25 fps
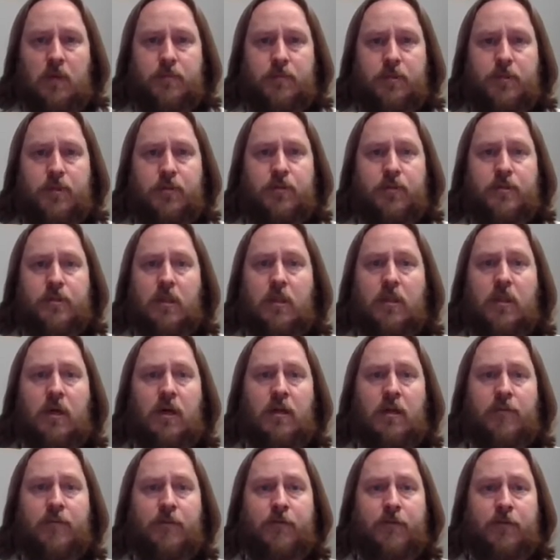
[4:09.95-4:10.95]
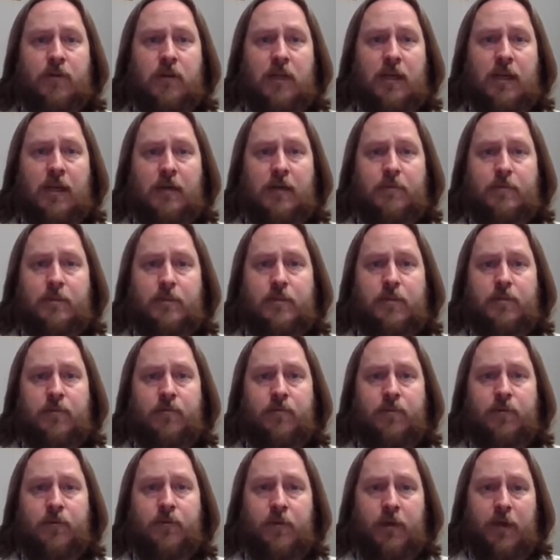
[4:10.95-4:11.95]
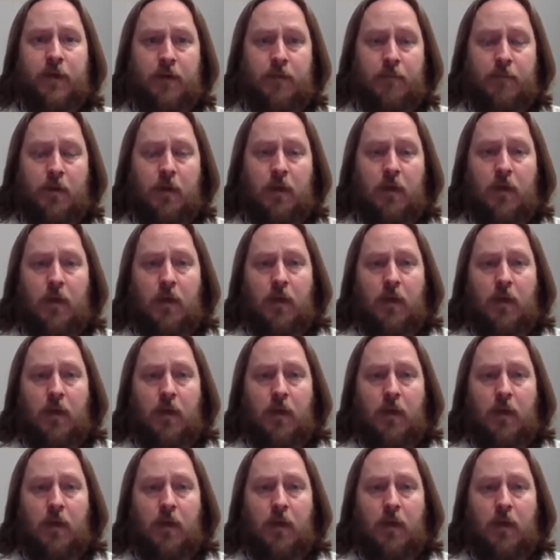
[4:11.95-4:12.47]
So there's a lot of different labs through them.